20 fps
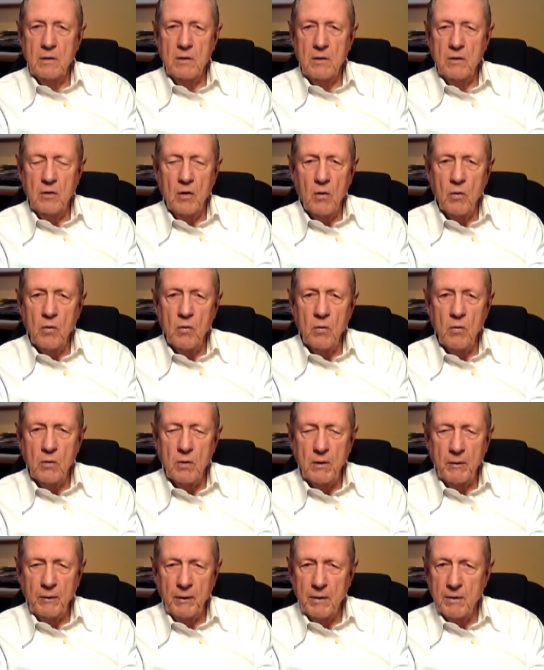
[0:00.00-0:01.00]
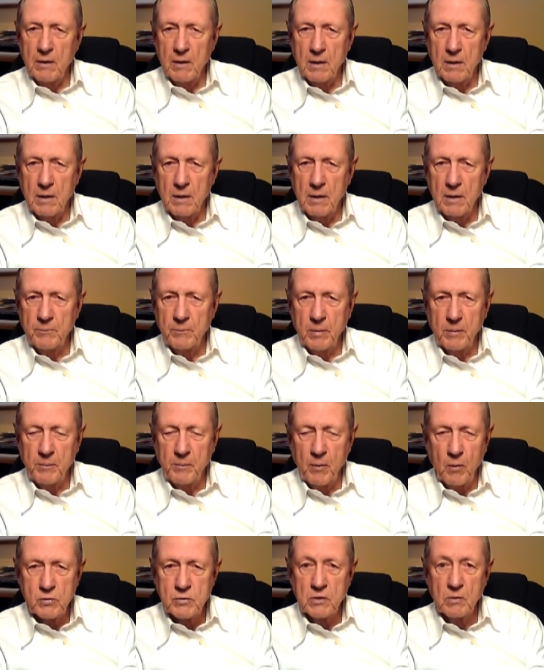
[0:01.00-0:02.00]
No
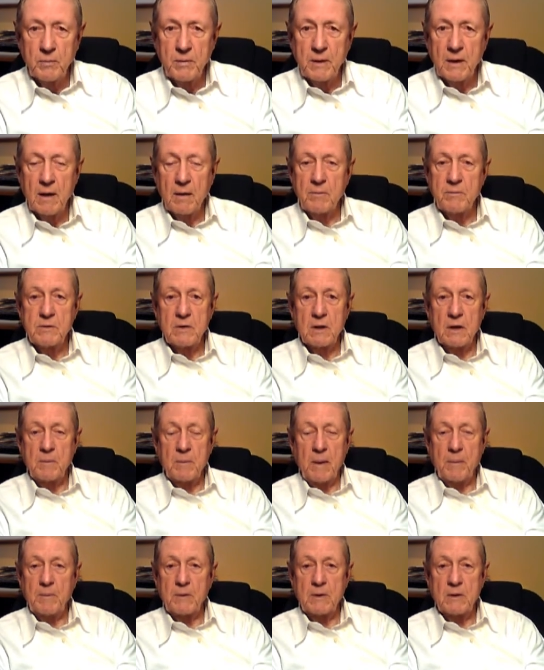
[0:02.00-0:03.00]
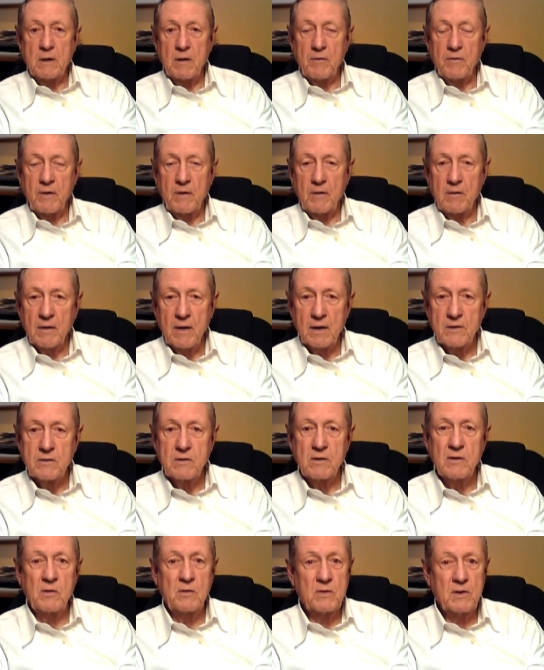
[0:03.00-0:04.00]
proposal becomes an amendment to the federal
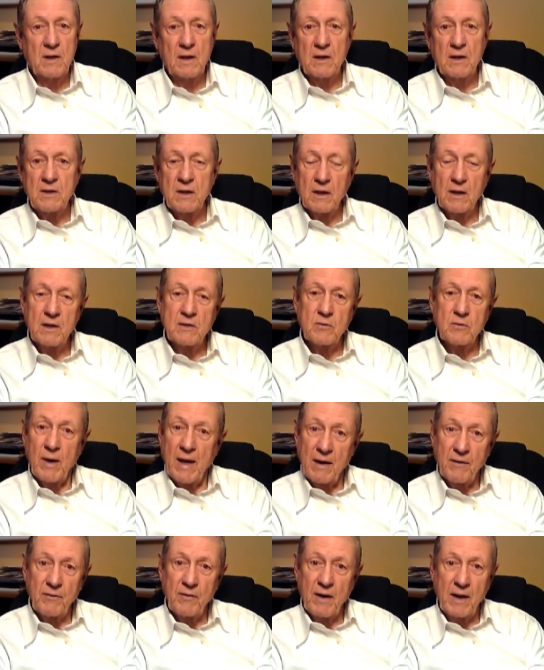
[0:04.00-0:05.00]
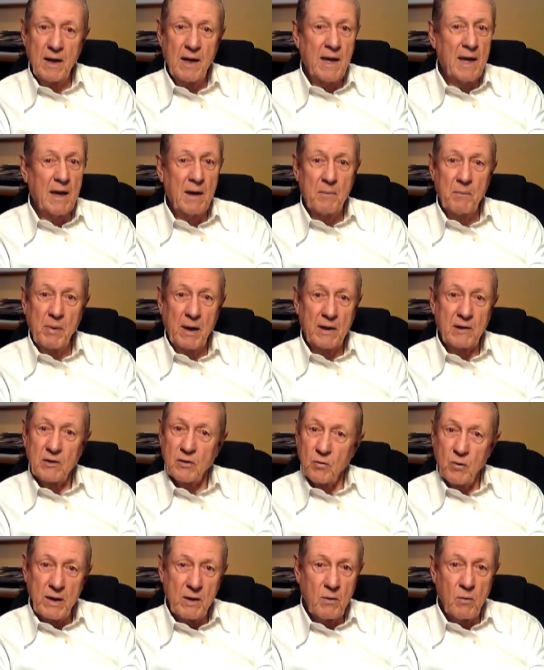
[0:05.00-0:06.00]
Constitution until it's ratified by
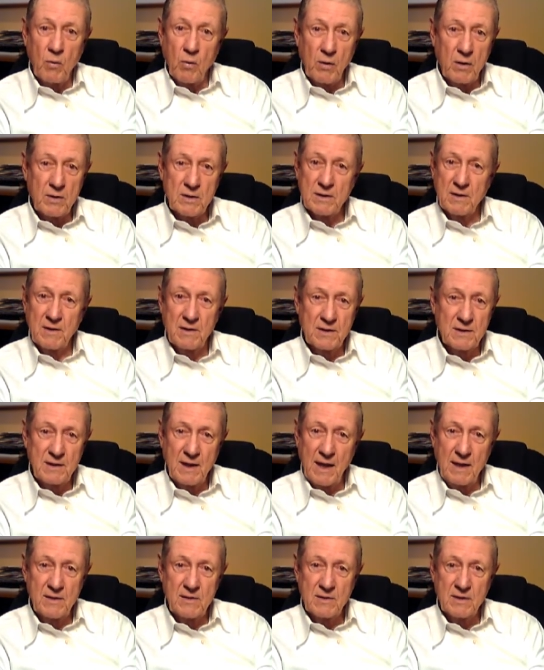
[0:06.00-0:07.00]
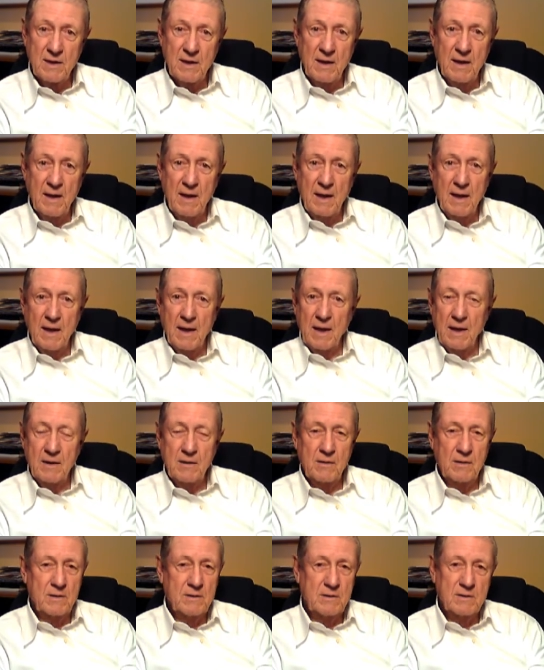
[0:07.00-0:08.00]
3/4 of the states.
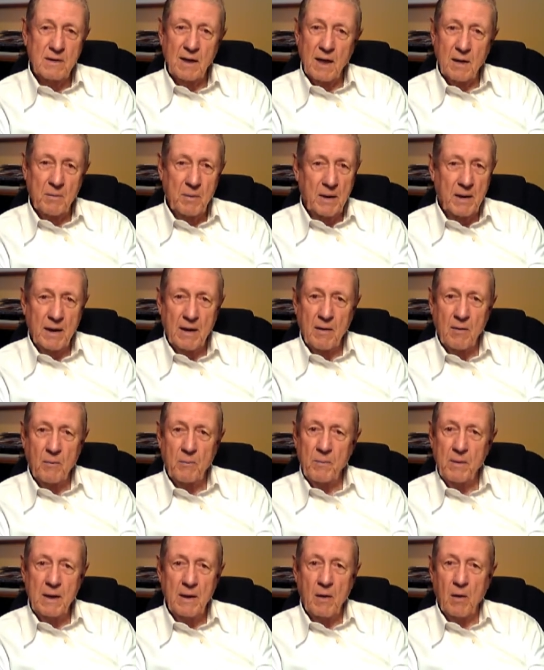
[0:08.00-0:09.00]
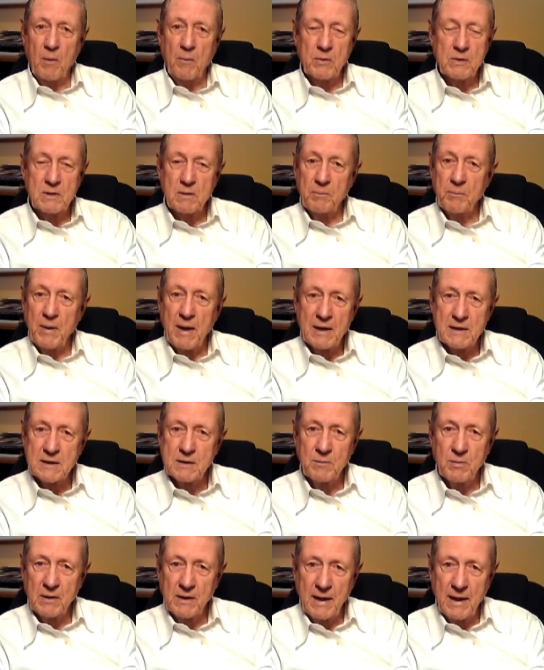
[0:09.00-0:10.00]
And you just think about how almost
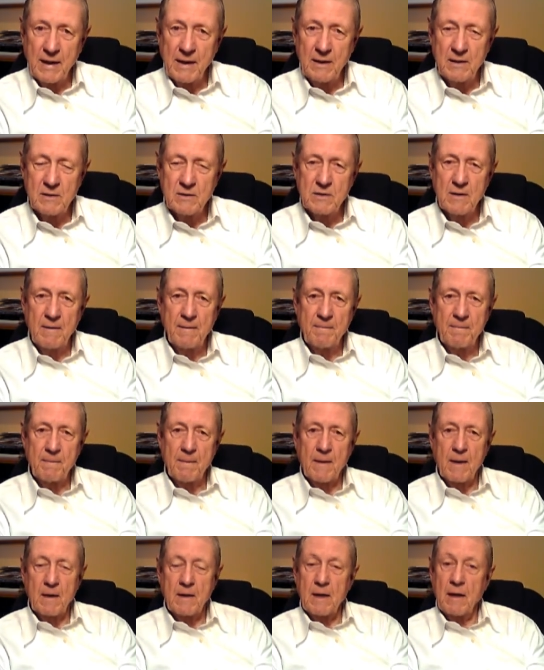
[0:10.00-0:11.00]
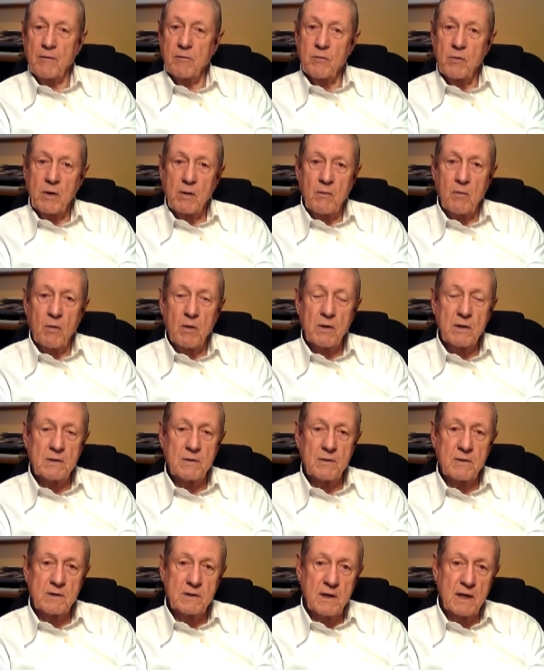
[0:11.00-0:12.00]
impossible that is. To have 3/4
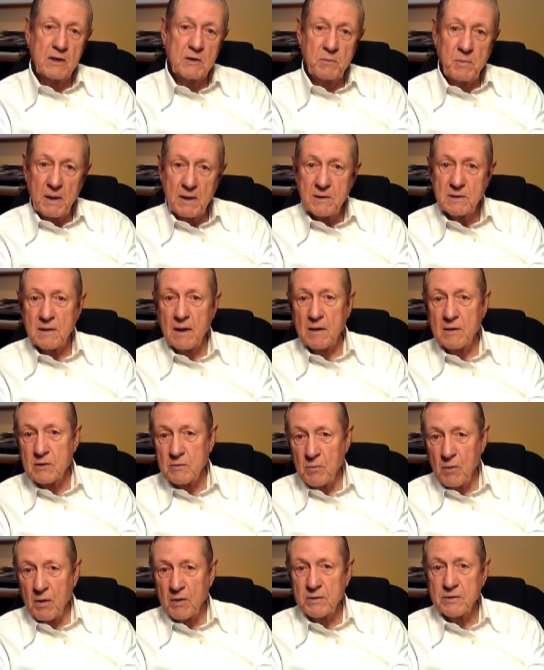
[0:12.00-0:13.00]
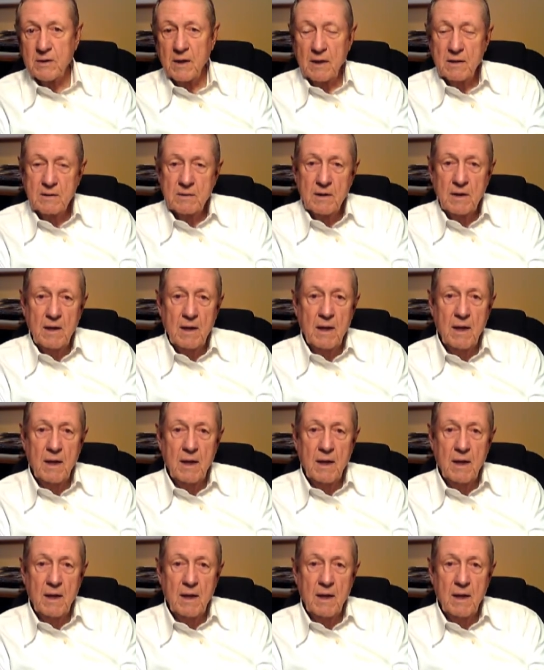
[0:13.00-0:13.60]
of the states, big states, small states,